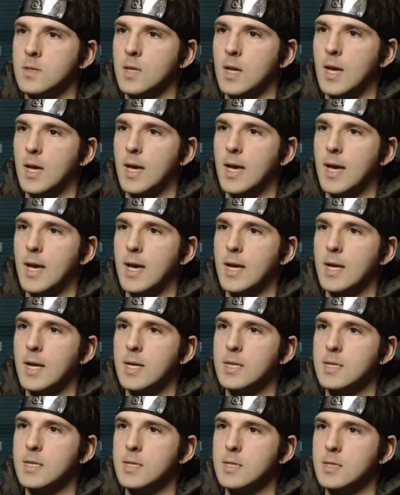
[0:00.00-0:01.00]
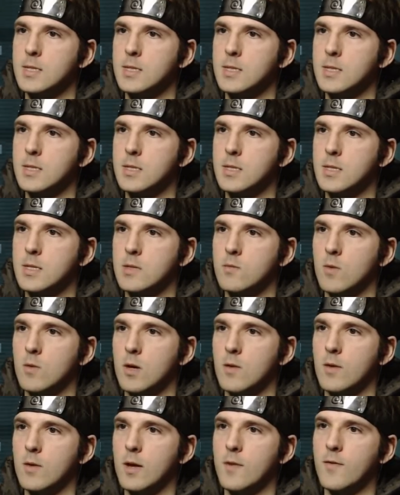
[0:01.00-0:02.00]
And,
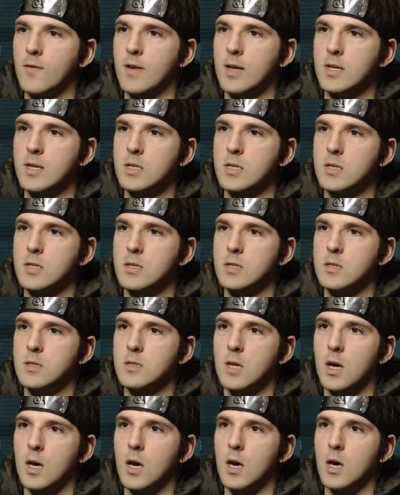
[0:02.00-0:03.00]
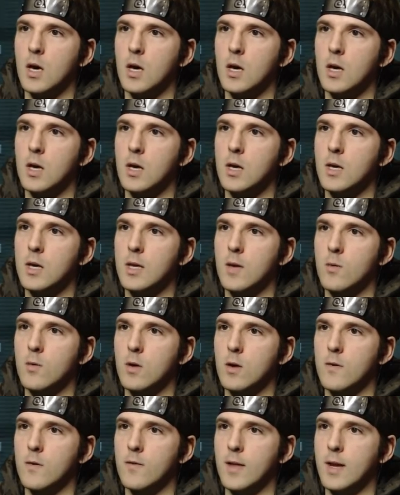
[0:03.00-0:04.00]
well, the only thing is, just, uh, yeah, we'll
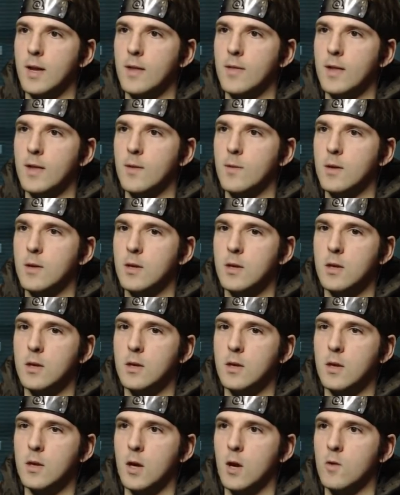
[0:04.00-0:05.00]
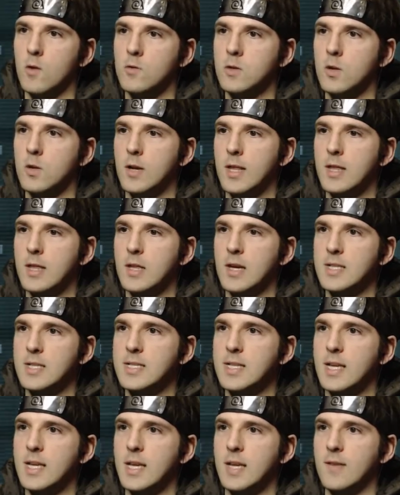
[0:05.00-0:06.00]
go with that. There we go. Do it nice
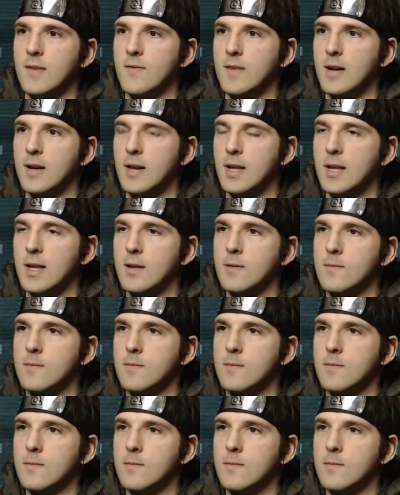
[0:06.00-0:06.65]
and evenly.